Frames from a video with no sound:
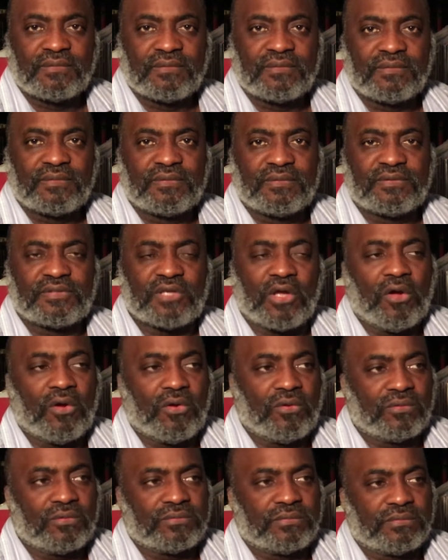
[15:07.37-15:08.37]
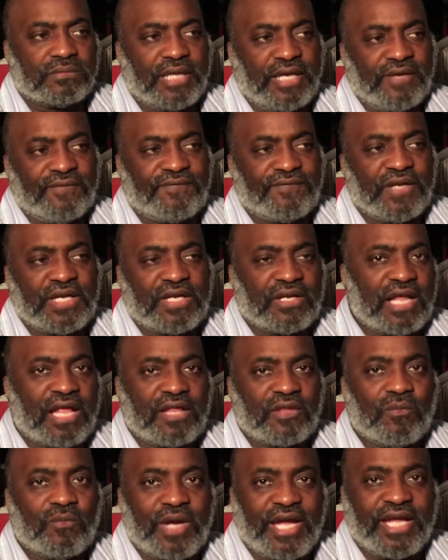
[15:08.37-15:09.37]
So they figured out a
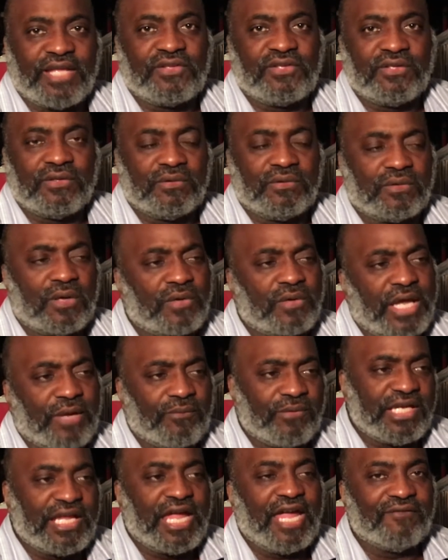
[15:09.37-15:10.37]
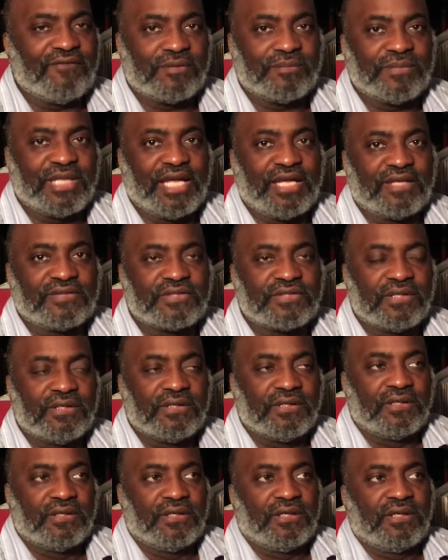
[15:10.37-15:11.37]
way to, okay, we gave them this
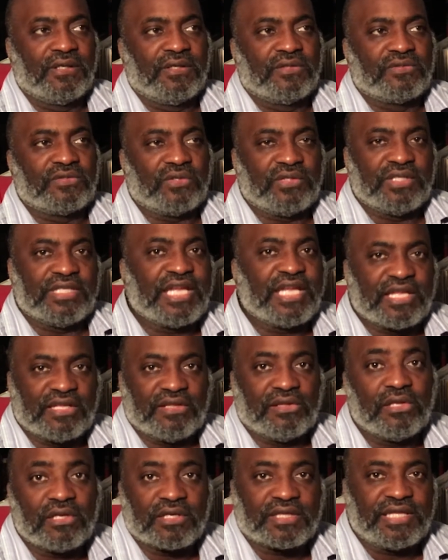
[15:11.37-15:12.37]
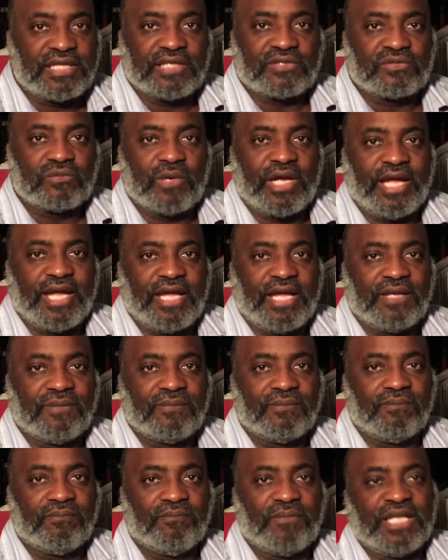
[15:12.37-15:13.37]
so that they can look this way,
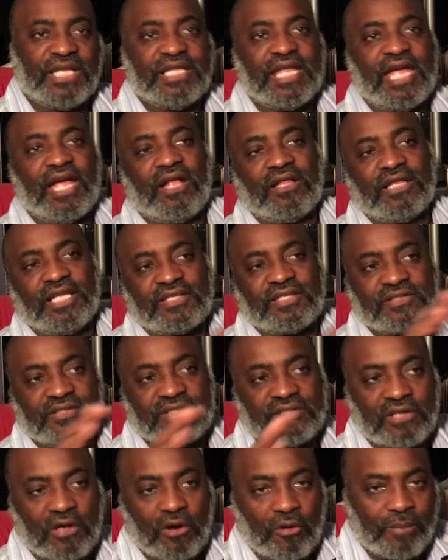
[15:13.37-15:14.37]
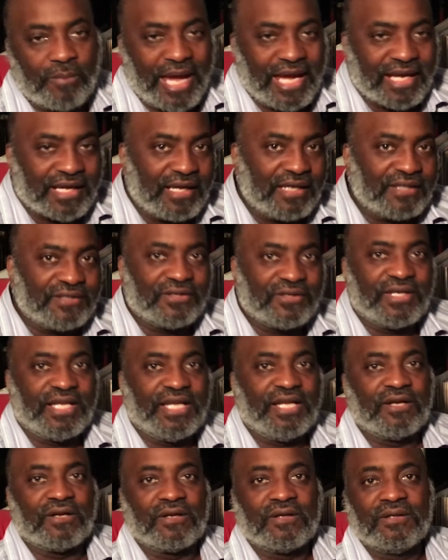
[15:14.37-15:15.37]
but now let's go back under
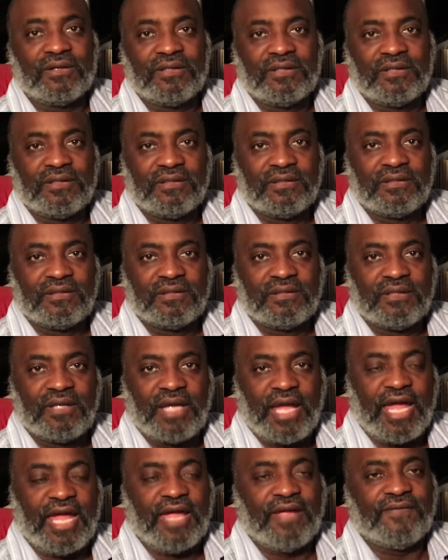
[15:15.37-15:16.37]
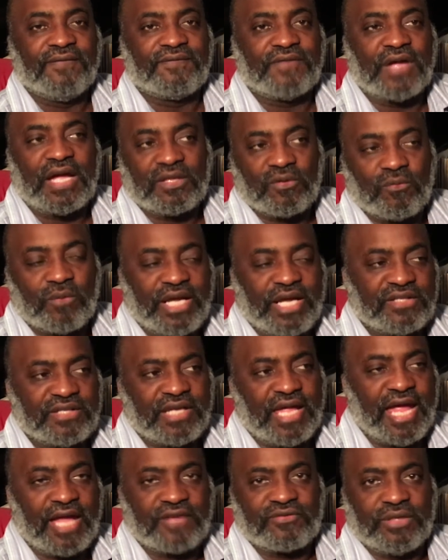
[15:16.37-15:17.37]
here and find a way to
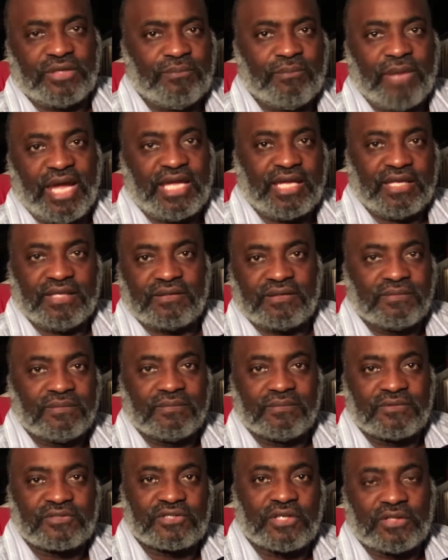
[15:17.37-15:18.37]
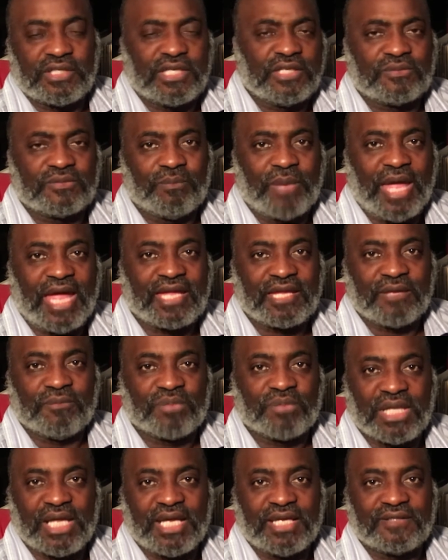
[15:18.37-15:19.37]
actually make it so that it's back in
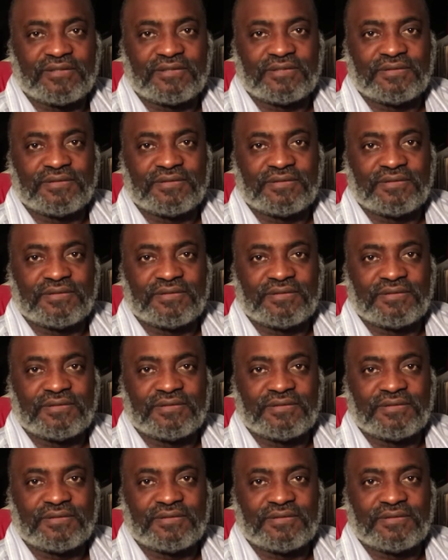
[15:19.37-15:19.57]
place.